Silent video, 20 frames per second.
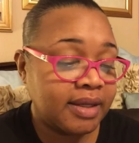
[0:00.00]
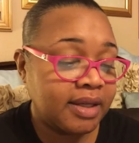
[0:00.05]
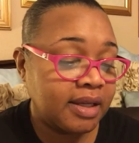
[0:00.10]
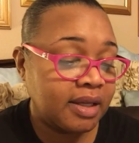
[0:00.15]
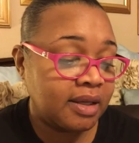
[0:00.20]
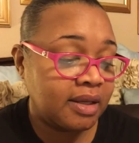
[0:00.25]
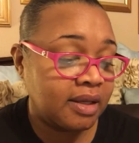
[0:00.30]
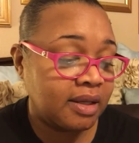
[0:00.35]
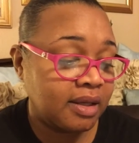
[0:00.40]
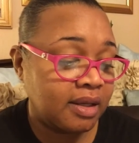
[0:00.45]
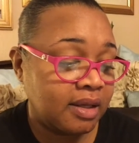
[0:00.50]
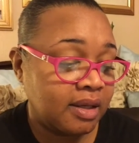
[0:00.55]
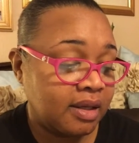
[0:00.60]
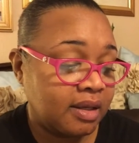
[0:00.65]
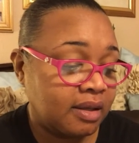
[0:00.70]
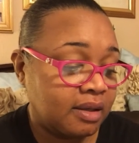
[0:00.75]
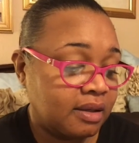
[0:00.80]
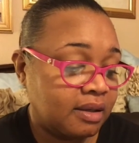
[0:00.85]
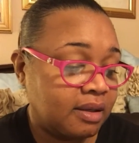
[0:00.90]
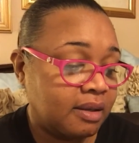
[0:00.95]
he
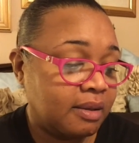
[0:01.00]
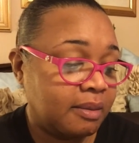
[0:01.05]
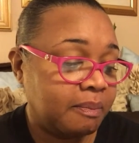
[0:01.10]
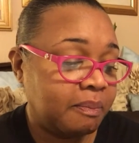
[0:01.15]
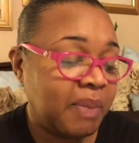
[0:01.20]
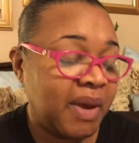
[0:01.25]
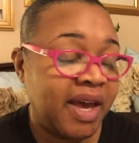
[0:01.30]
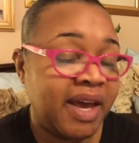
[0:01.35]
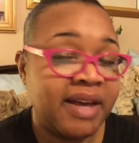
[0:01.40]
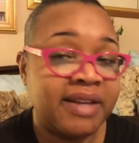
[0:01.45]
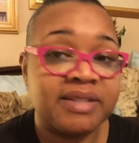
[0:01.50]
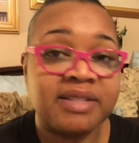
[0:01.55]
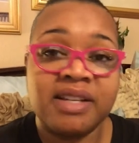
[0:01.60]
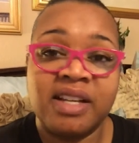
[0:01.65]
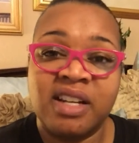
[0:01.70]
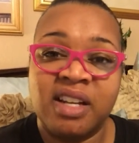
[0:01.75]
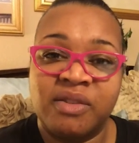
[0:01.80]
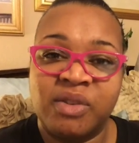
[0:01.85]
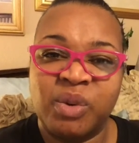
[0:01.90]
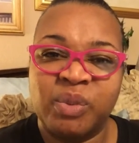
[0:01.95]
passed. I
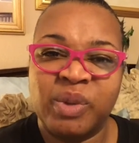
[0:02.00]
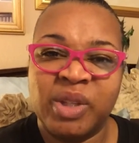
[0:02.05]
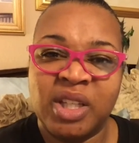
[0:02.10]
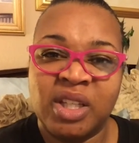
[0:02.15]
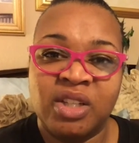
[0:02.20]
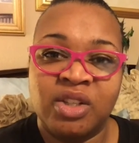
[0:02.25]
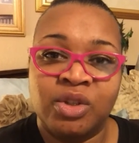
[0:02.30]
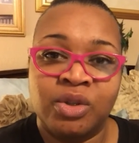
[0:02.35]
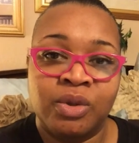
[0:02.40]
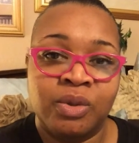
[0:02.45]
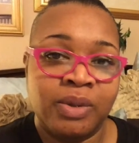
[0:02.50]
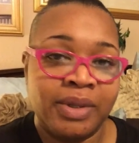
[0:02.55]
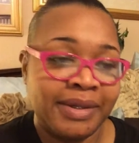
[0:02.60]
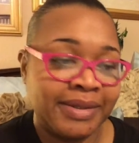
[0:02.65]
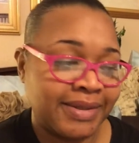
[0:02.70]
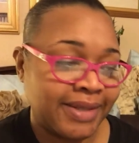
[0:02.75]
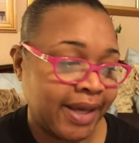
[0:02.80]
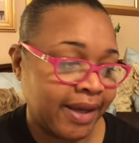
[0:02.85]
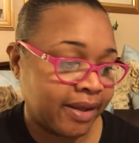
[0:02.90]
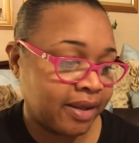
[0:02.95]
never really knew
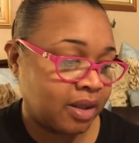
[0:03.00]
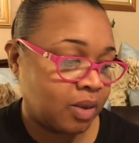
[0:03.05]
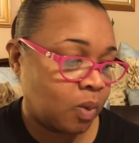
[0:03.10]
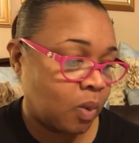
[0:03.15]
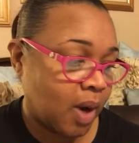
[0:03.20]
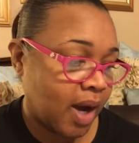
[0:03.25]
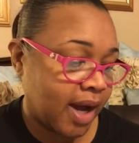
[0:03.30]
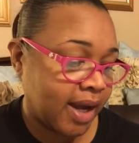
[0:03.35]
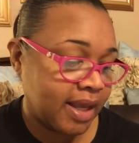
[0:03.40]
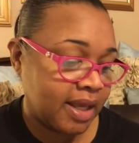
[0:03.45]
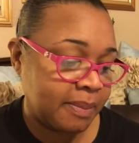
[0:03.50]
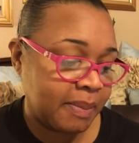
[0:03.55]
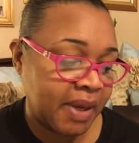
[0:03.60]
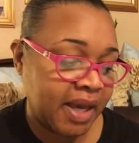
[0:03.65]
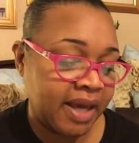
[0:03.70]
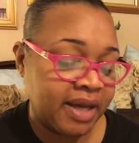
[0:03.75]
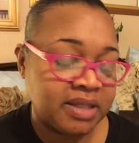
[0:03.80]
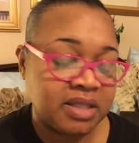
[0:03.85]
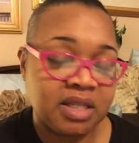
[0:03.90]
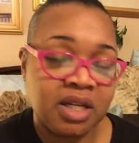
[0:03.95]
exactly why he
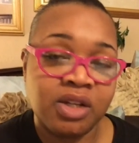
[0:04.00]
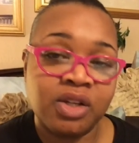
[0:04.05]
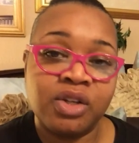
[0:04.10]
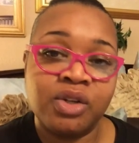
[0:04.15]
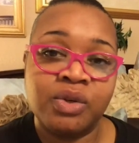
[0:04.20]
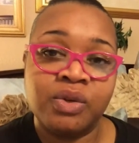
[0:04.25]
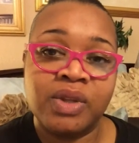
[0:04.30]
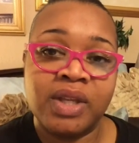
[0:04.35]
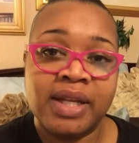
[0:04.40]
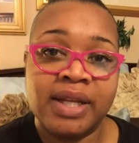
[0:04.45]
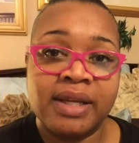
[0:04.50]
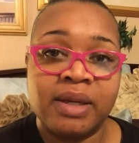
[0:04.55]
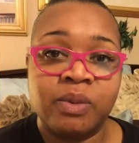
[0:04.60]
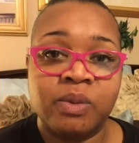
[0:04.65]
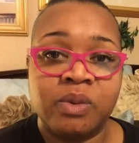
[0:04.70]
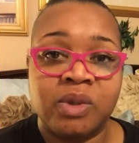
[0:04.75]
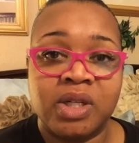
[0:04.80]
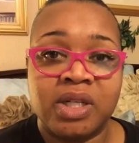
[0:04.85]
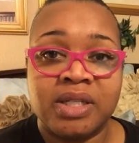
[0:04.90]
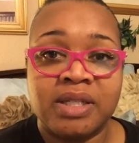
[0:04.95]
passed. I knew that it
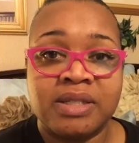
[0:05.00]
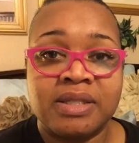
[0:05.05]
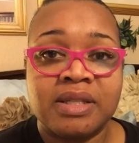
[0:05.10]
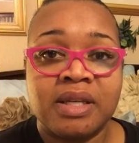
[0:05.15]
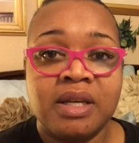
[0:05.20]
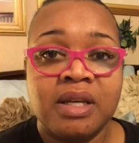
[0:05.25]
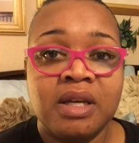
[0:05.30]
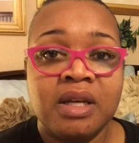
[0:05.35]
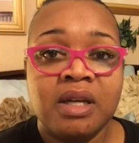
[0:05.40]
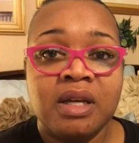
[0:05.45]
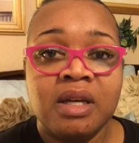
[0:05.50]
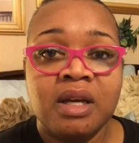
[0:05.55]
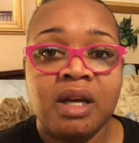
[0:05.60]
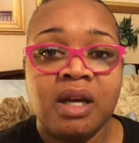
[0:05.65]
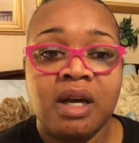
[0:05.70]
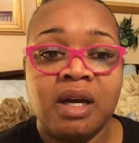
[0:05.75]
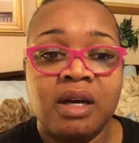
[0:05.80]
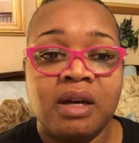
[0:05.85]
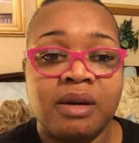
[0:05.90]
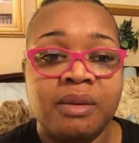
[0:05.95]
was
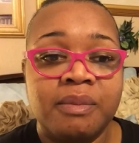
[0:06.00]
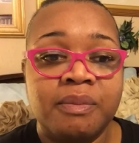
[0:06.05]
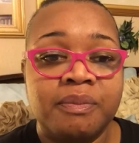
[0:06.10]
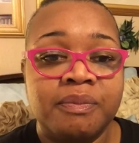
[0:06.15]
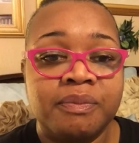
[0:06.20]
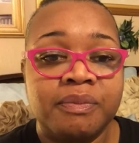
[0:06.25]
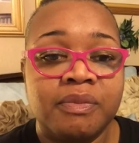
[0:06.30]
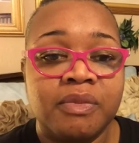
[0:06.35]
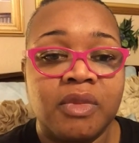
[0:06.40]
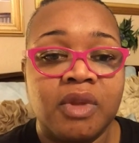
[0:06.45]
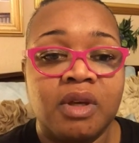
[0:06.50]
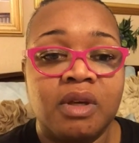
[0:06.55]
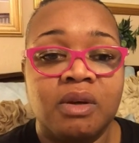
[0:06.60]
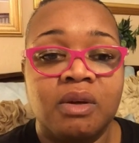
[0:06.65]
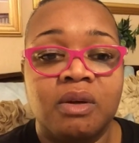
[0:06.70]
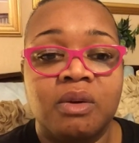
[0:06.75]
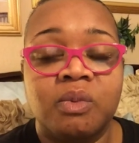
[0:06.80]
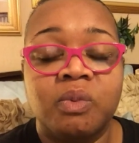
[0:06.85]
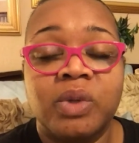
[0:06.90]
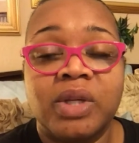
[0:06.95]
um,
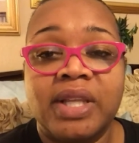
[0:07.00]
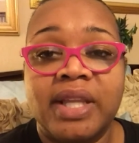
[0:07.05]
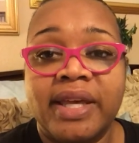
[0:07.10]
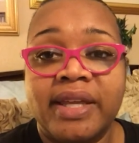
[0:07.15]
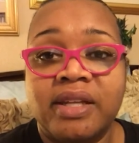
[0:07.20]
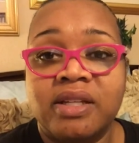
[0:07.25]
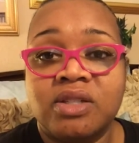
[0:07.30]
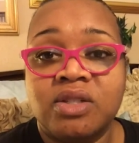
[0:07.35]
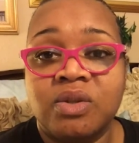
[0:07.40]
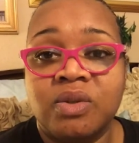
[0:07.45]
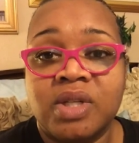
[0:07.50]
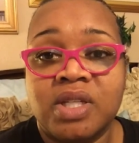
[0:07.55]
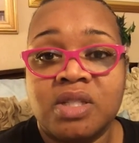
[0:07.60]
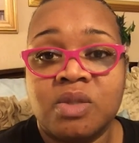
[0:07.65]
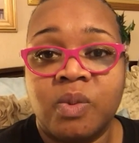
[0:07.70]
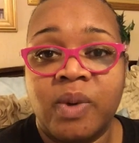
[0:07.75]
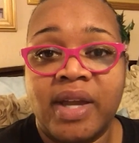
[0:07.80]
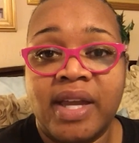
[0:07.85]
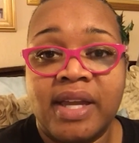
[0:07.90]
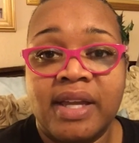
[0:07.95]
related to his
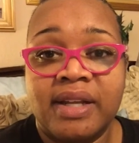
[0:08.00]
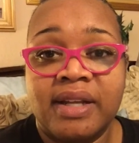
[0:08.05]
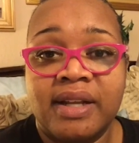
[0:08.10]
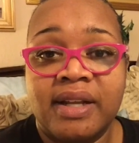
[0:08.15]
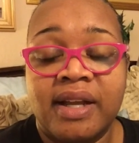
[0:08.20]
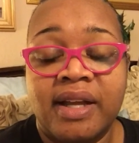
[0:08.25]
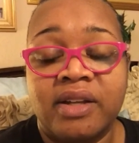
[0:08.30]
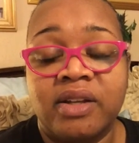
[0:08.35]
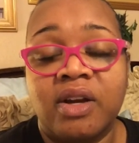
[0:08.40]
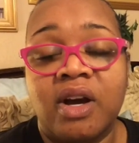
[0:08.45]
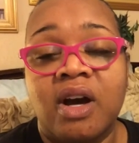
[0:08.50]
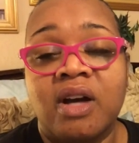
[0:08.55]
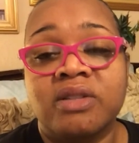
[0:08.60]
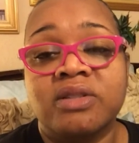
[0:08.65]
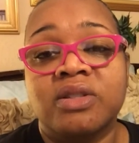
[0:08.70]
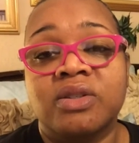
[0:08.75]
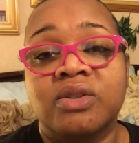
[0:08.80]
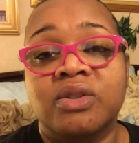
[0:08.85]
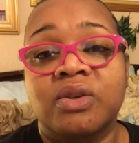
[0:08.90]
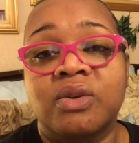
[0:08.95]
weight, and I
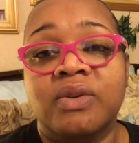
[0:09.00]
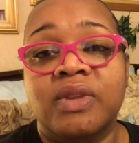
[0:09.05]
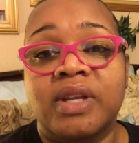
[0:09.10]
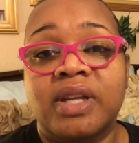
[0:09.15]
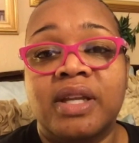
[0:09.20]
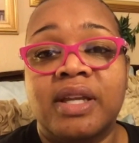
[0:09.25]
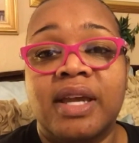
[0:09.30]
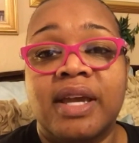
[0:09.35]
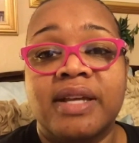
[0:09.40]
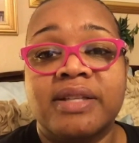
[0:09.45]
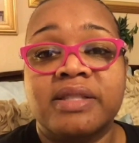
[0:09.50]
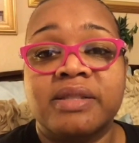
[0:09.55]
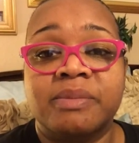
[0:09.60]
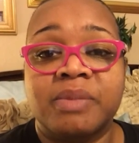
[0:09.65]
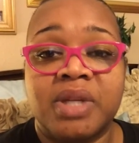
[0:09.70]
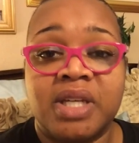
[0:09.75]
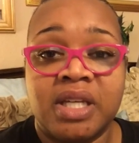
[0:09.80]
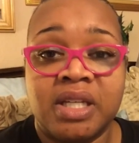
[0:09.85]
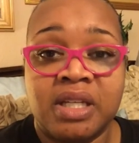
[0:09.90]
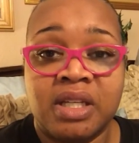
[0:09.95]
also knew that he had some
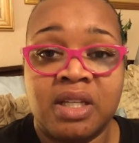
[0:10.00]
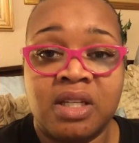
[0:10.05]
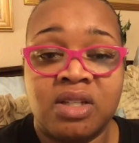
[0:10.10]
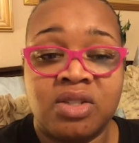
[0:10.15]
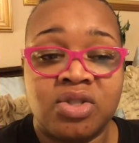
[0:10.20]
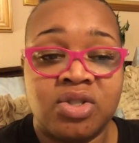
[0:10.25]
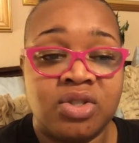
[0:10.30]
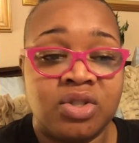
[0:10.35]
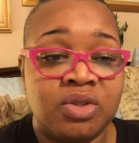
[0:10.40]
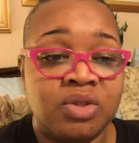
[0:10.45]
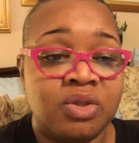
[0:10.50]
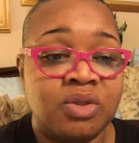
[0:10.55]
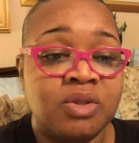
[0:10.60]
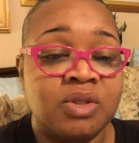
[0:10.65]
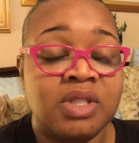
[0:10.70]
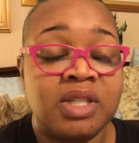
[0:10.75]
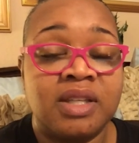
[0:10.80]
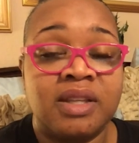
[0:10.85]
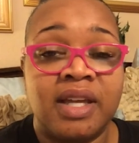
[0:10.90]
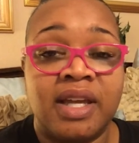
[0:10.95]
kidney
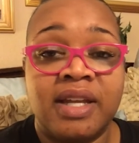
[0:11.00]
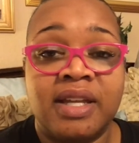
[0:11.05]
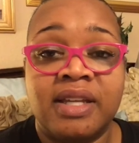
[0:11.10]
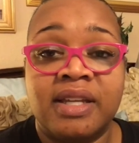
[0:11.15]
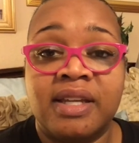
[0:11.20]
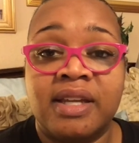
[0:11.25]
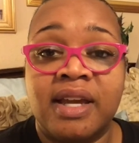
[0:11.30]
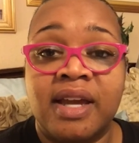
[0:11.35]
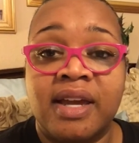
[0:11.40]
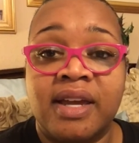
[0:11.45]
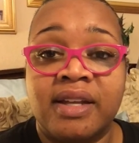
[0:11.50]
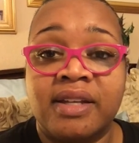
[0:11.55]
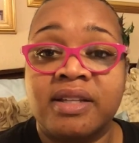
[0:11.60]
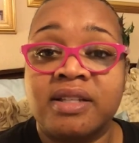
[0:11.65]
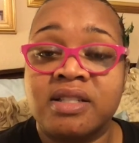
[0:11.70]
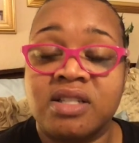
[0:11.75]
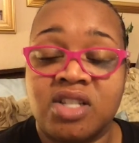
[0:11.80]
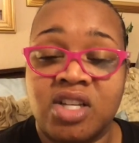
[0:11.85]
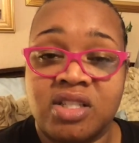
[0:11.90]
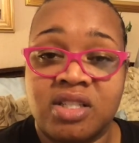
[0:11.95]
issues and that he had
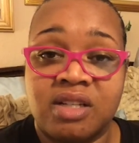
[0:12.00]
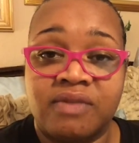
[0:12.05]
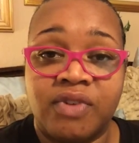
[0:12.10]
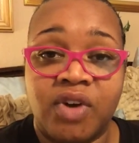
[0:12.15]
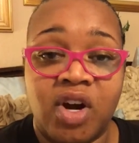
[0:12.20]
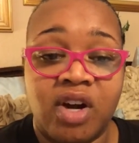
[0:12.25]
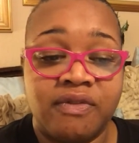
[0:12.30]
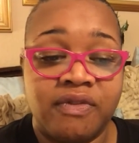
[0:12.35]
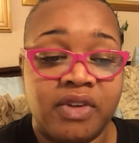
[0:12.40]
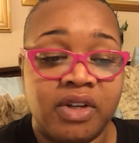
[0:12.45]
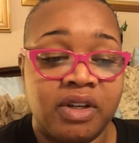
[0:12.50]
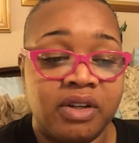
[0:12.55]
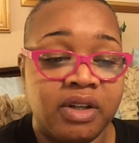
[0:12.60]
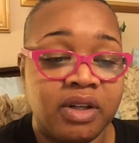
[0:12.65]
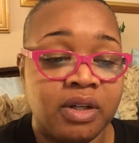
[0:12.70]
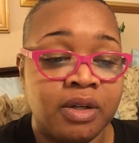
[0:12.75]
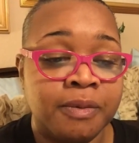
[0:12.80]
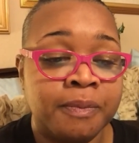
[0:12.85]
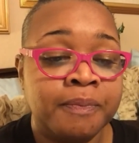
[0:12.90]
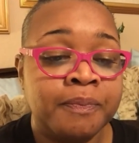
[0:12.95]
congestive heart
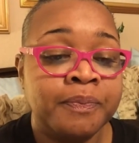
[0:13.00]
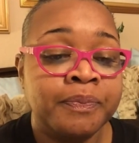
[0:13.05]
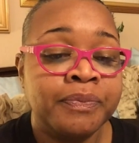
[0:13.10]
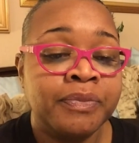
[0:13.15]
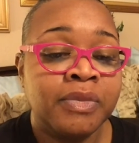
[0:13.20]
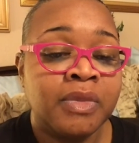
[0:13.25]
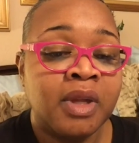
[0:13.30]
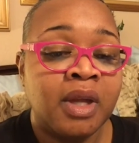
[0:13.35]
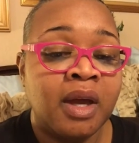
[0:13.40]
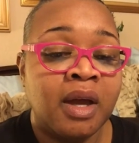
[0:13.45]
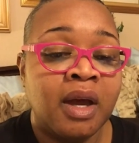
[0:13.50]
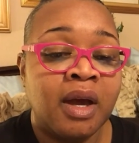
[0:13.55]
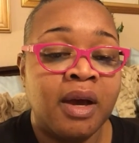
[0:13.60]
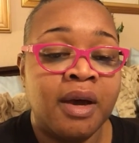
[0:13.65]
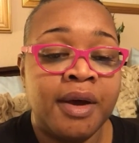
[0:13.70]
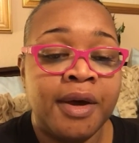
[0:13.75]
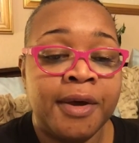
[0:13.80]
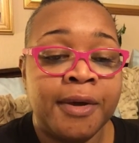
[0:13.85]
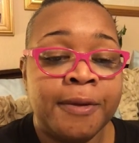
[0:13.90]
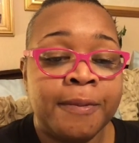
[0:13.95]
failure.
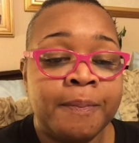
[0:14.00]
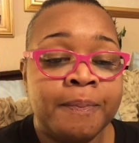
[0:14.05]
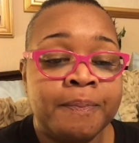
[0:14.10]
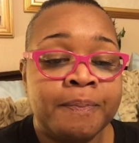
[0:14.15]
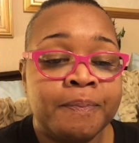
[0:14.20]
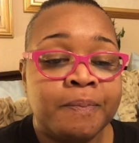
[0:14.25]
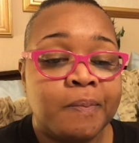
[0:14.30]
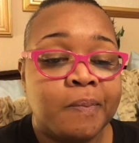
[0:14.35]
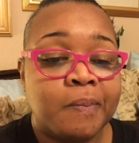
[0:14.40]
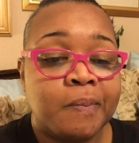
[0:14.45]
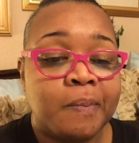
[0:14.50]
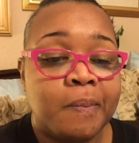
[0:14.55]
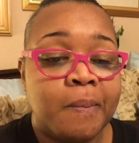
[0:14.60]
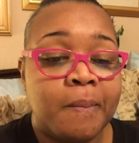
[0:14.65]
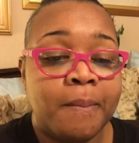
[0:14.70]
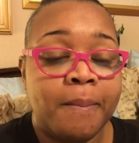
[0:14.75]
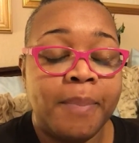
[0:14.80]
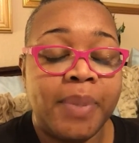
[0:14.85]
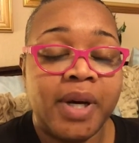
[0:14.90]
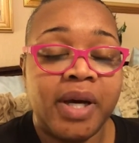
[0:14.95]
Um,
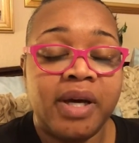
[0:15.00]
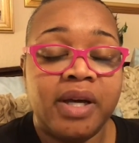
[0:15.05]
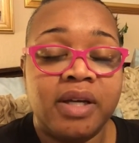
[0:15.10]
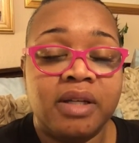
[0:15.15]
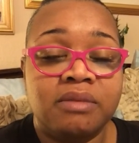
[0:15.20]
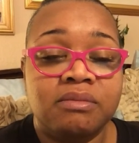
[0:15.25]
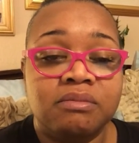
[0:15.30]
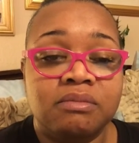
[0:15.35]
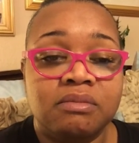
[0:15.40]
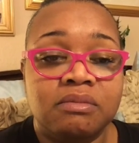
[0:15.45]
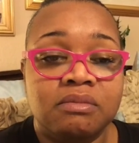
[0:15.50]
but